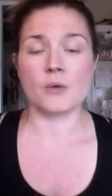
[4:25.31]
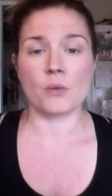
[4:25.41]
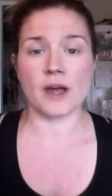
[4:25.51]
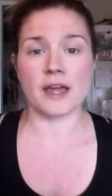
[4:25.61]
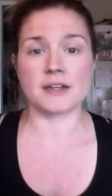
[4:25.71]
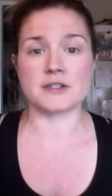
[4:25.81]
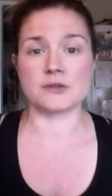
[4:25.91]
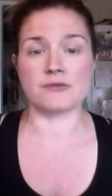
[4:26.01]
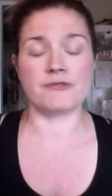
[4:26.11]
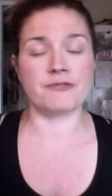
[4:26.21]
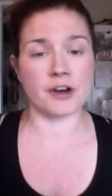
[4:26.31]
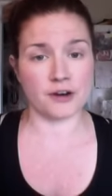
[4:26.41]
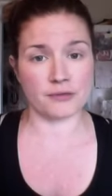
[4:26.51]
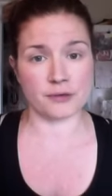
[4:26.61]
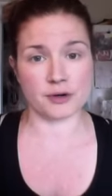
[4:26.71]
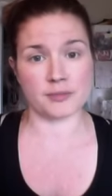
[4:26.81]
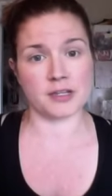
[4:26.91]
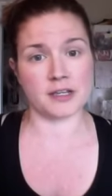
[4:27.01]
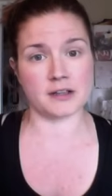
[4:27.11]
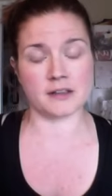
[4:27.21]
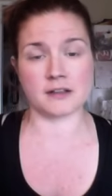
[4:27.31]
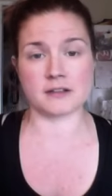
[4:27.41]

way to very affordably